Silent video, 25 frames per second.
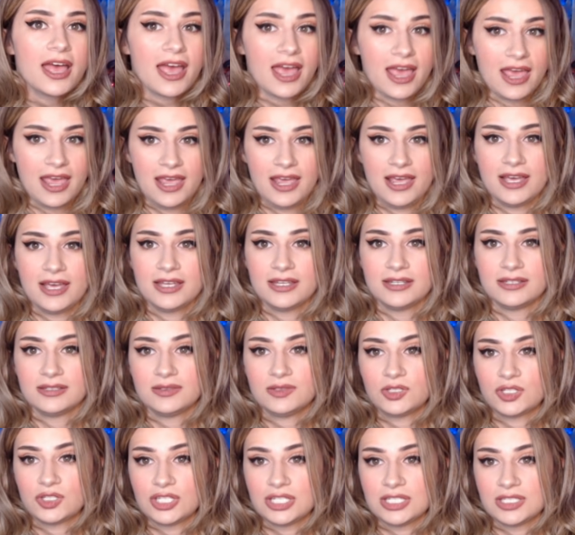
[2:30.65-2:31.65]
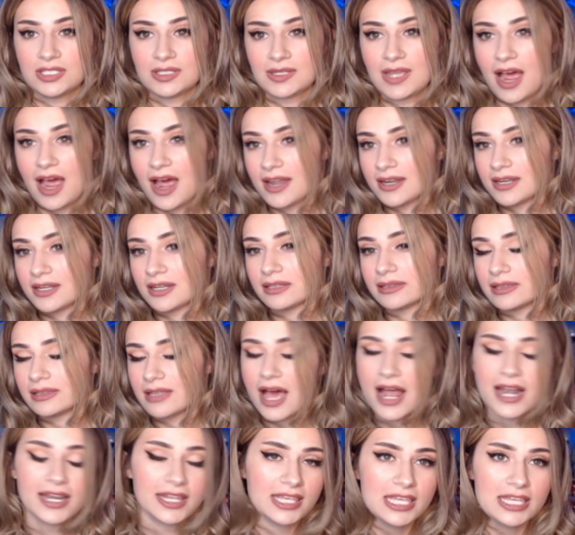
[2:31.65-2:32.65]
and she's gotten a
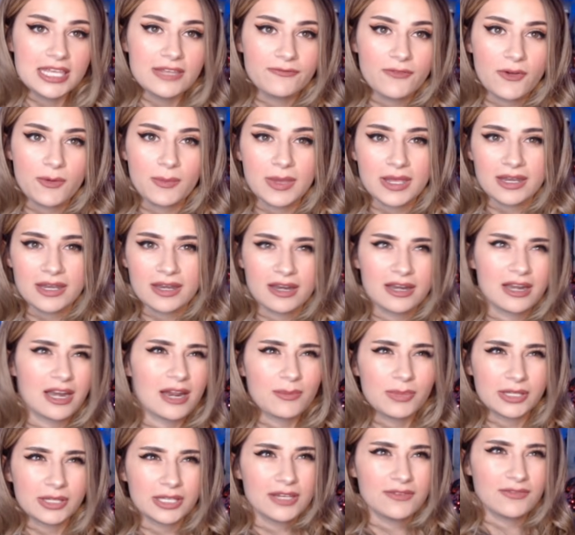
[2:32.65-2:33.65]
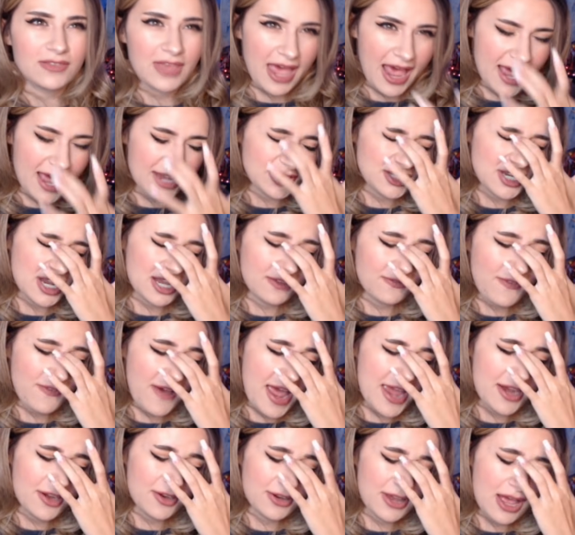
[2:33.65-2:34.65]
lot of heat from it, and I believe the hashtag
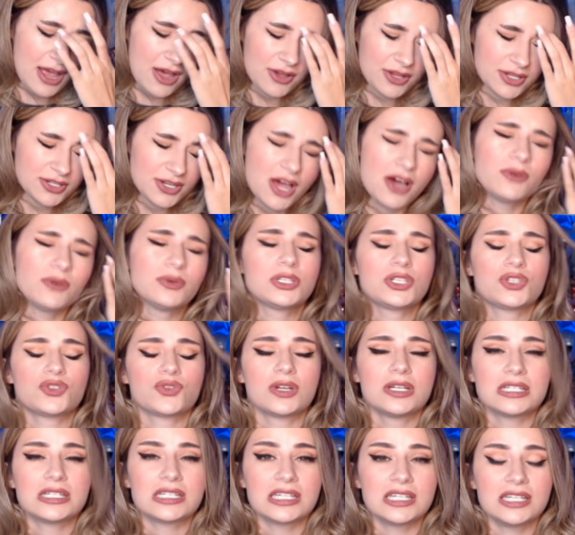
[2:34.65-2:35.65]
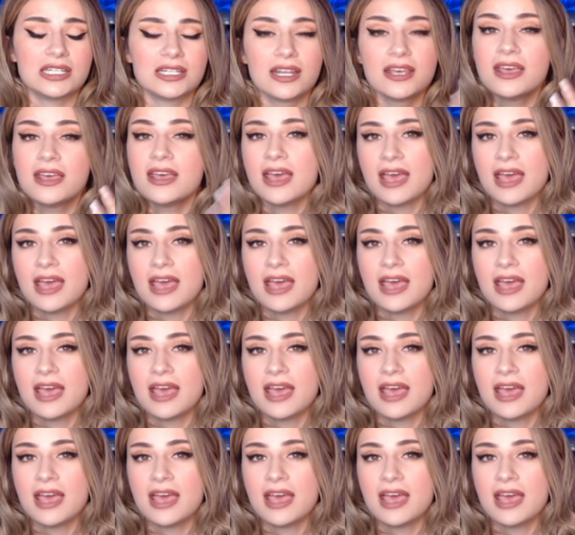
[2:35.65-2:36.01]
Fire Gal Gadot was trending,